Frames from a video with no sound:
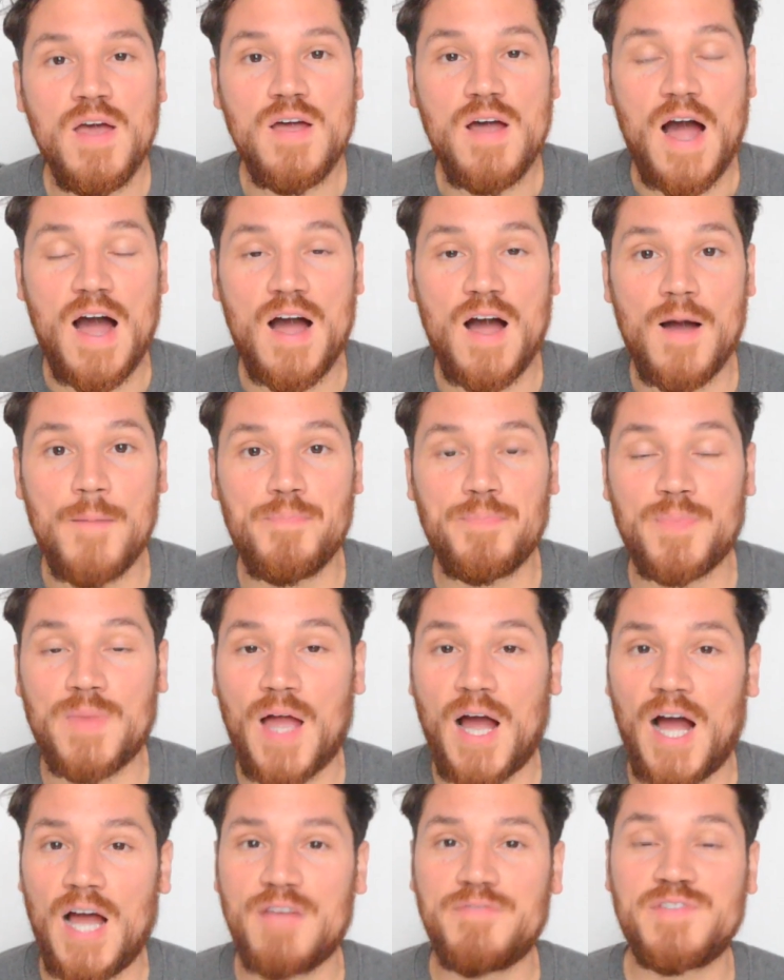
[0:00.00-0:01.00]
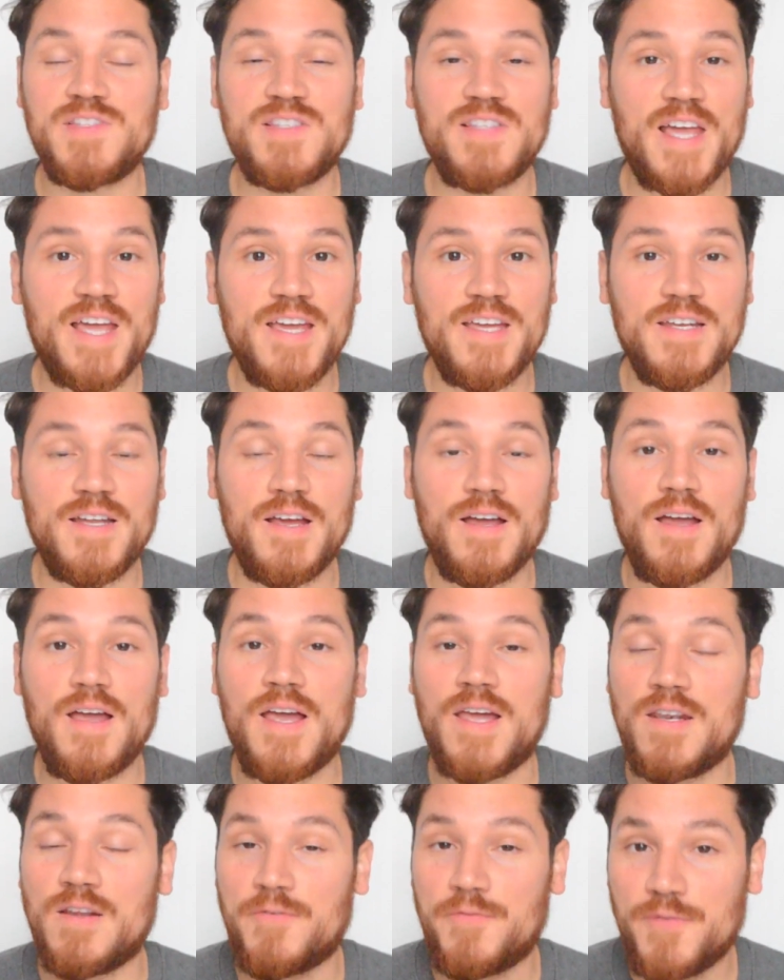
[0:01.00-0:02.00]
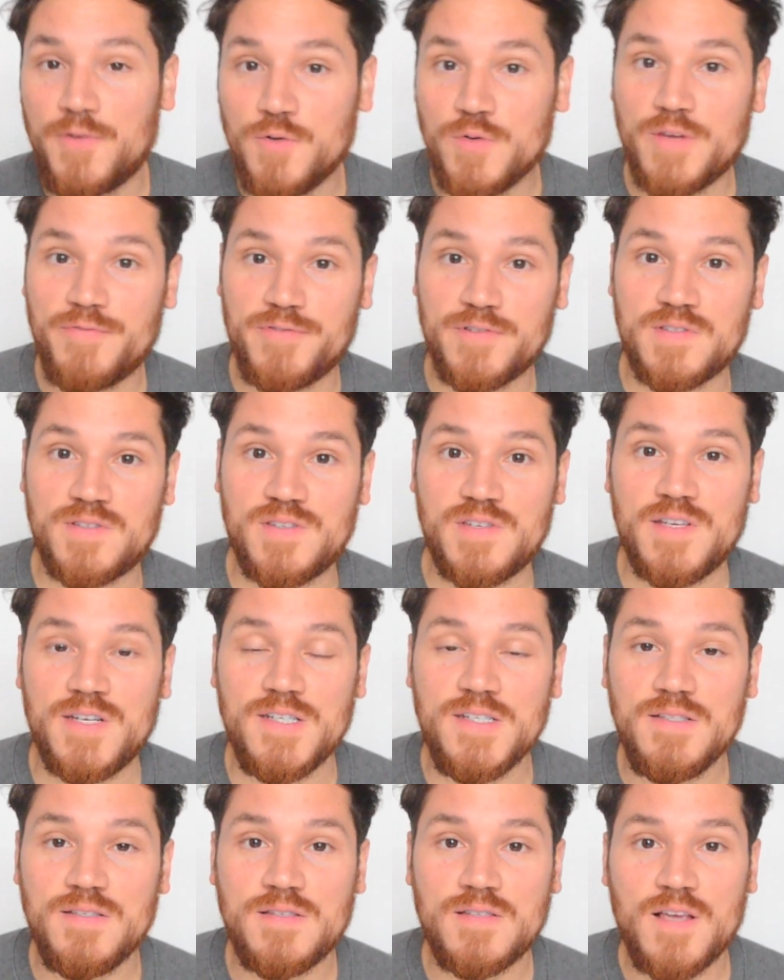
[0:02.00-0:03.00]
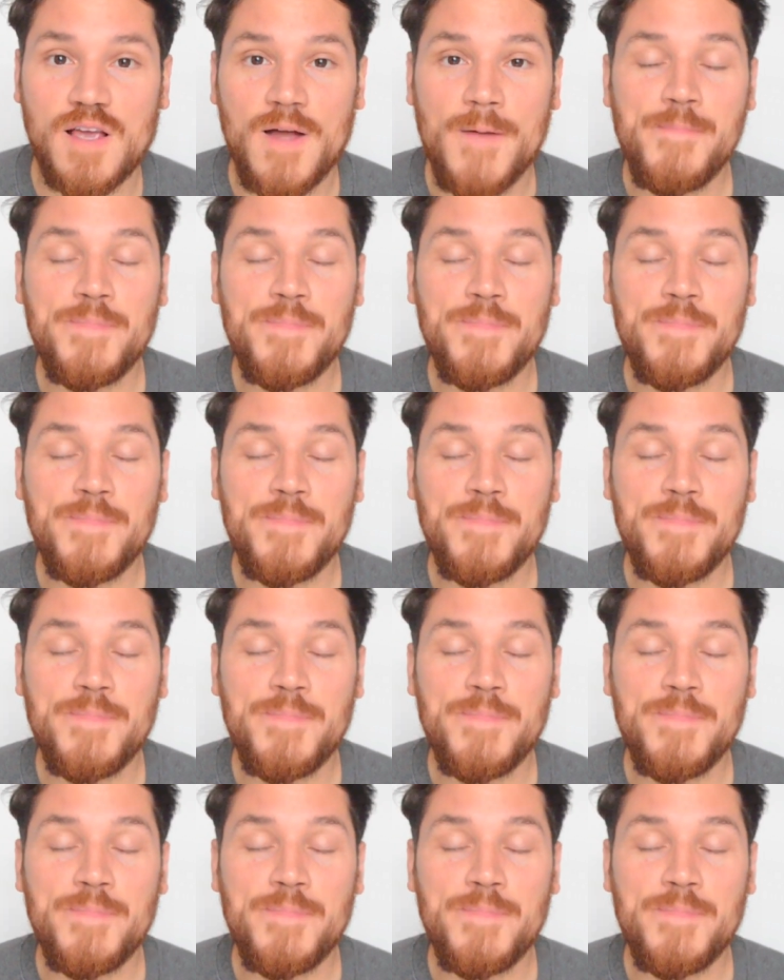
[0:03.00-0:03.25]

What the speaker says: I've stayed in a few different cities,